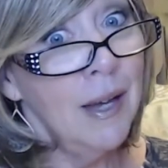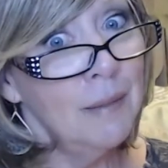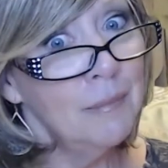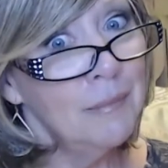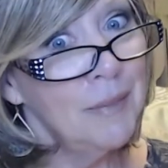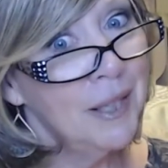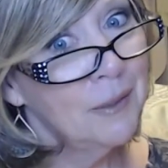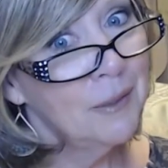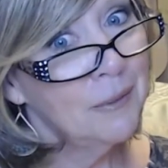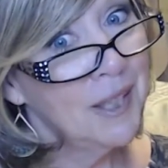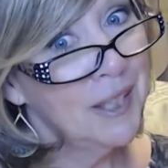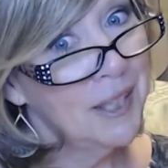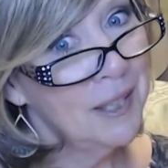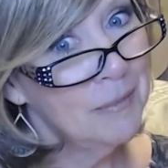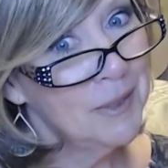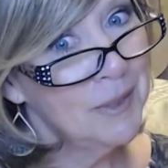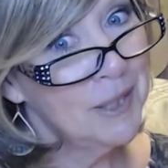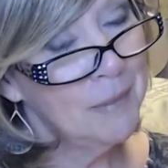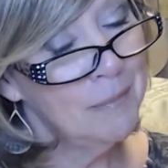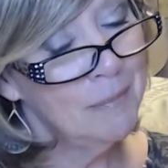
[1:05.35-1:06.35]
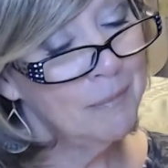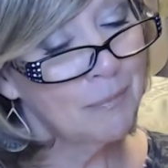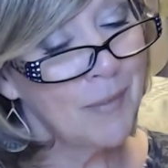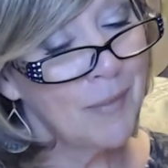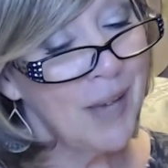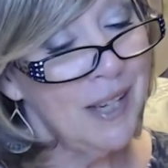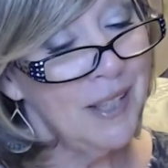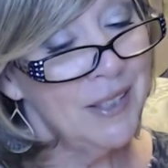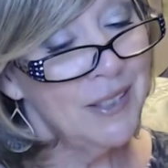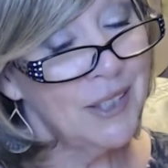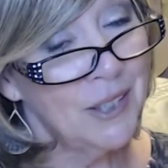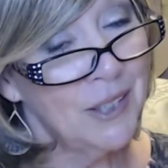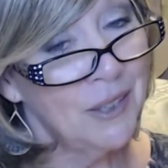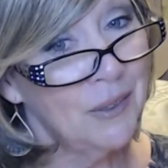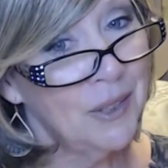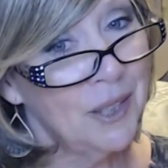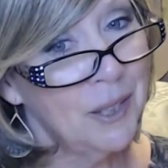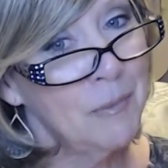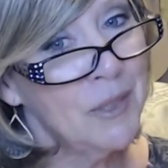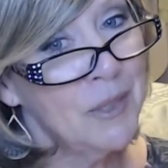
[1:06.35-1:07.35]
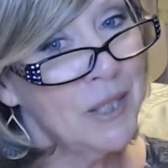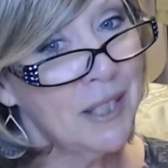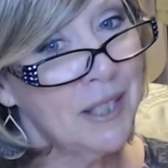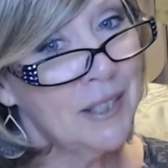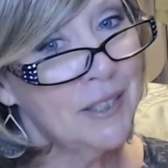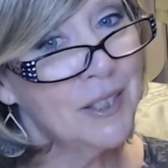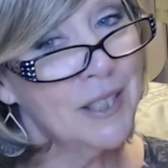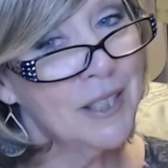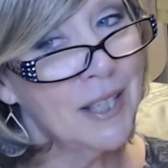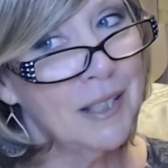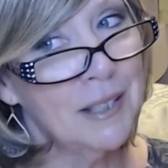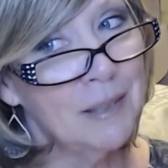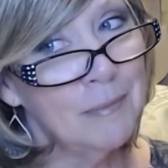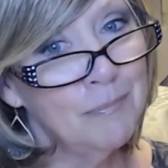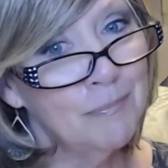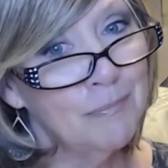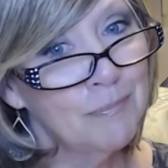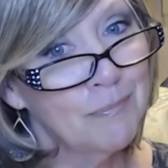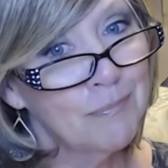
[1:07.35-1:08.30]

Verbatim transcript: But anyway, Ipsy. So Ipsy is, um,